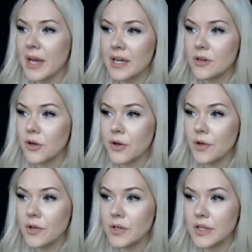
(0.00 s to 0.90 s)
had
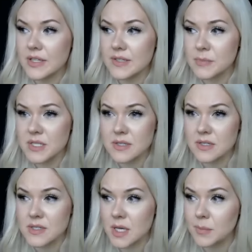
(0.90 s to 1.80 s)
heard this
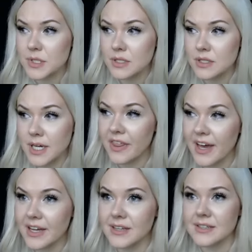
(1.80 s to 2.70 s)
misconception
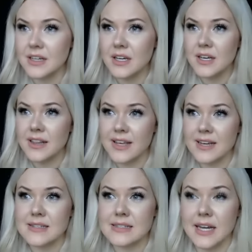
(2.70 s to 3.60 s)
that
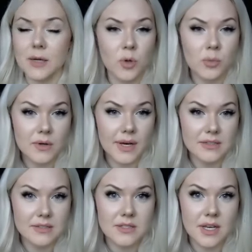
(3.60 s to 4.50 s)
things like abdominal
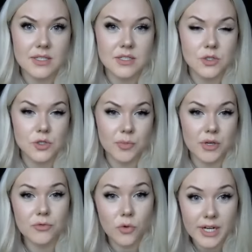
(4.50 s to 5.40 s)
exercises should
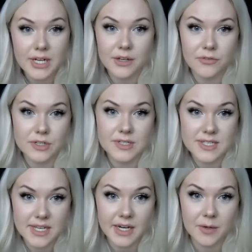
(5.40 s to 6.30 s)
be avoided if you're a
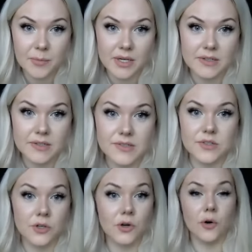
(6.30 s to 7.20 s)
singer
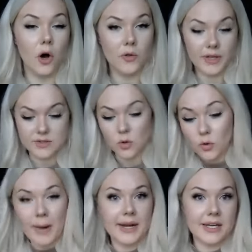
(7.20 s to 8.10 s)
because, oh, that's
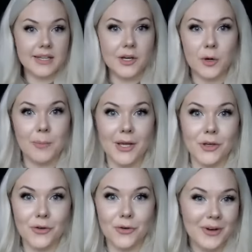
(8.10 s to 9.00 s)
automatically going to
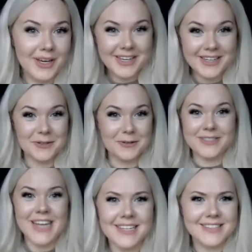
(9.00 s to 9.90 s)
make you,
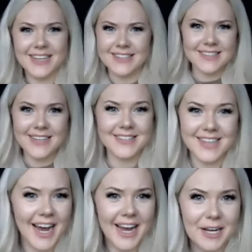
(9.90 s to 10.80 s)
tense. Like singers
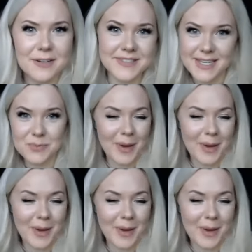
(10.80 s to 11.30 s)
can't have six